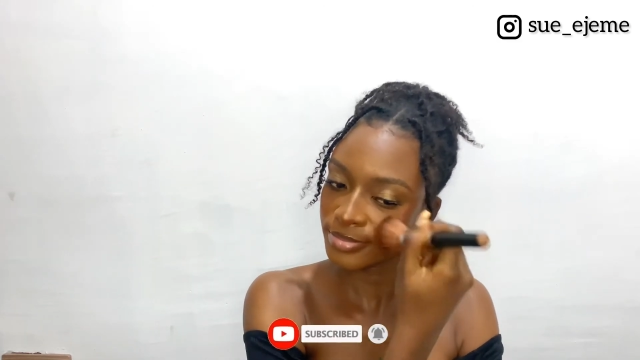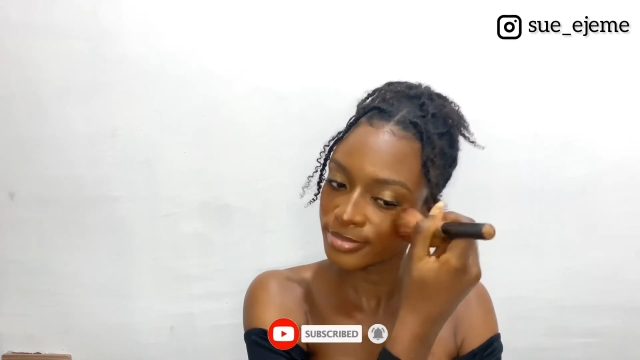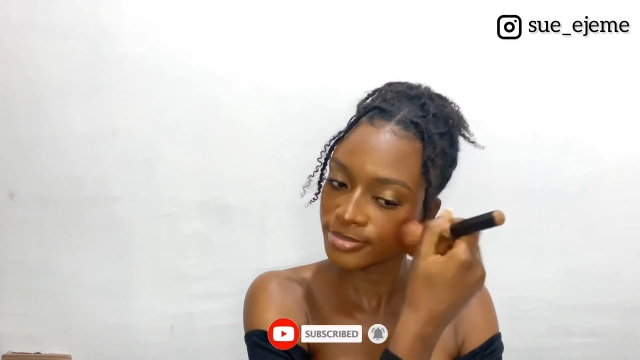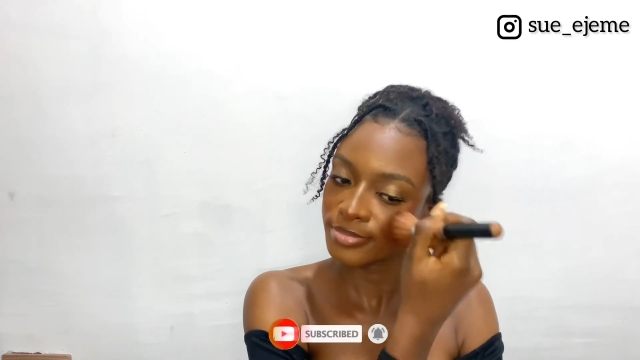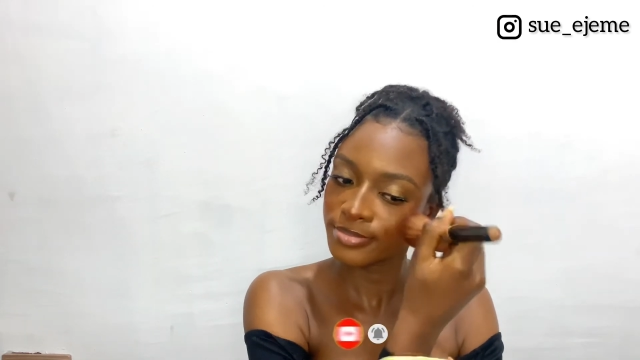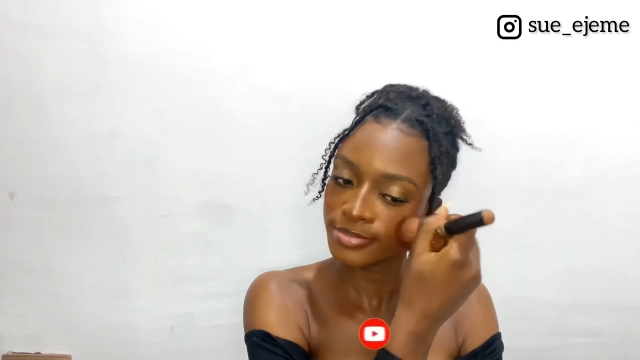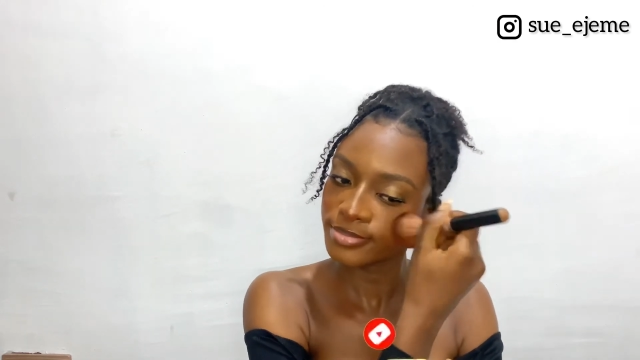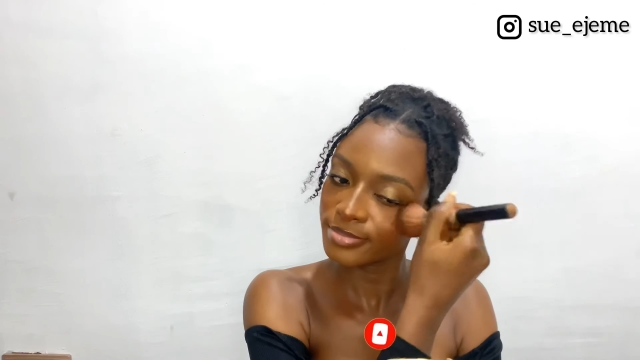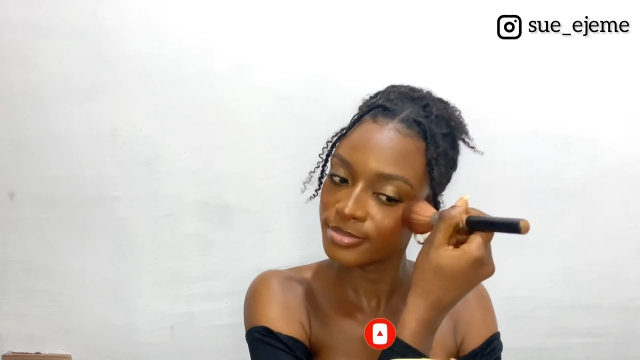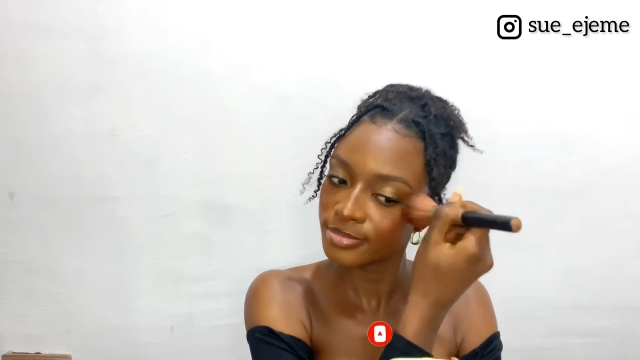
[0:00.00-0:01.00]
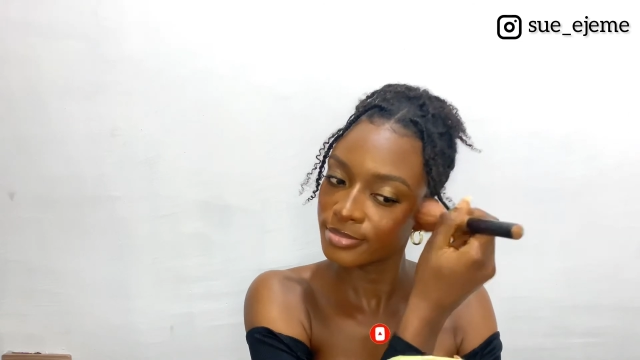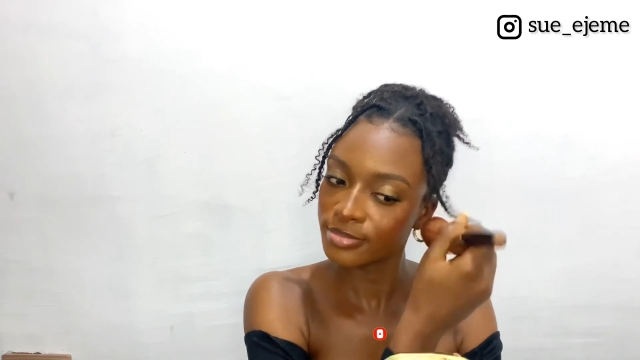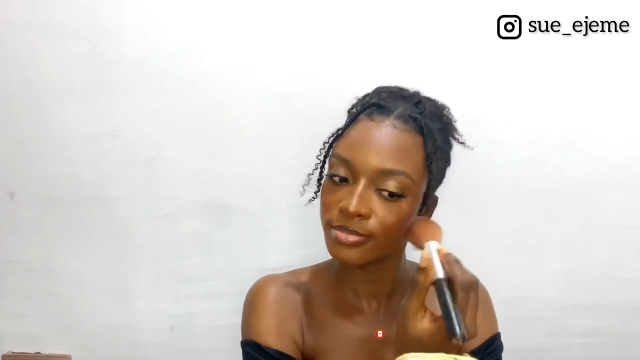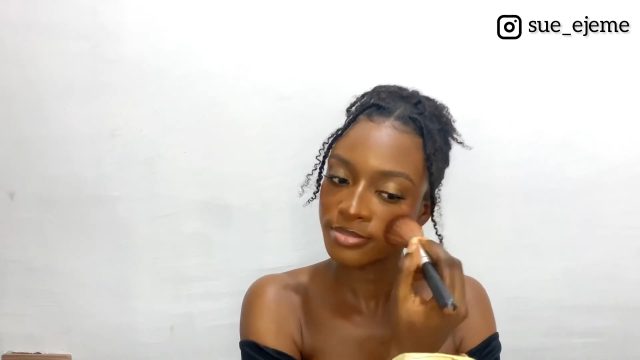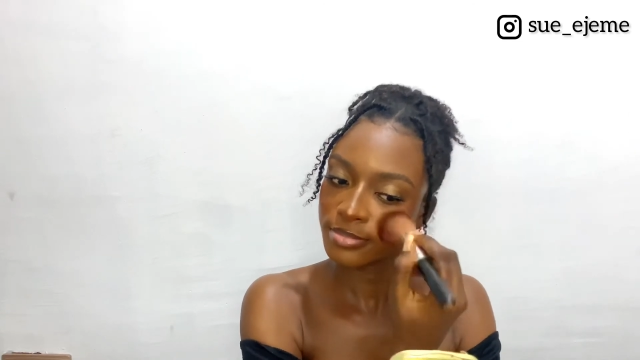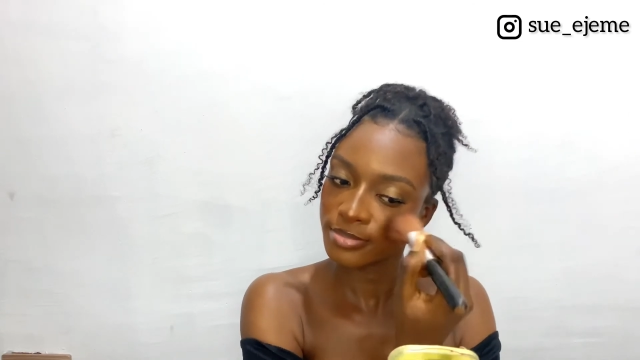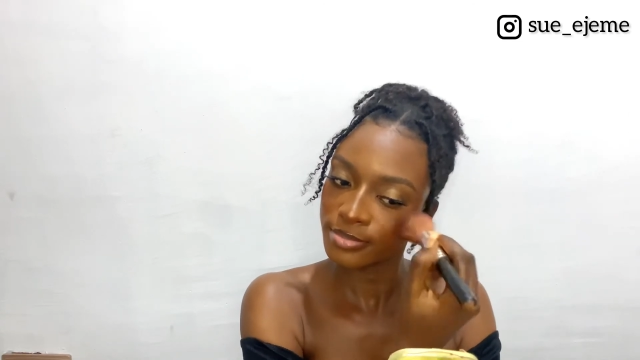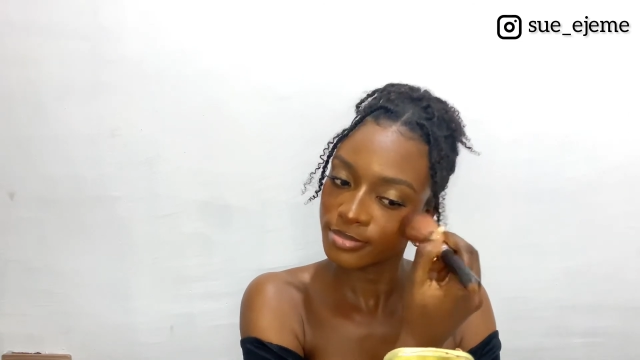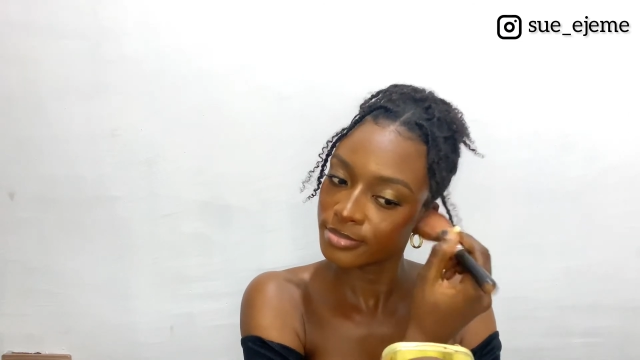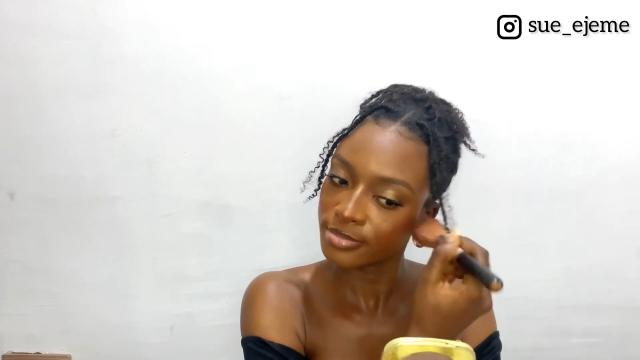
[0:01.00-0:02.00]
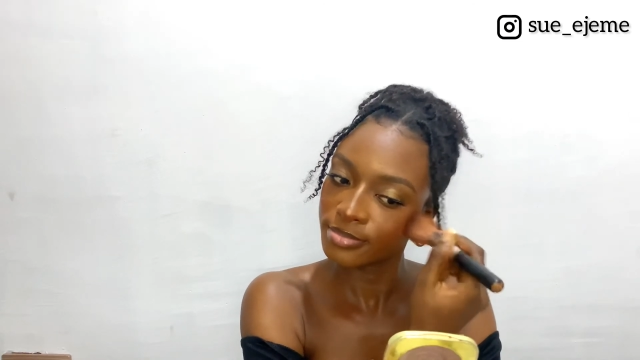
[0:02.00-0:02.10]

Now I'm just going to blend it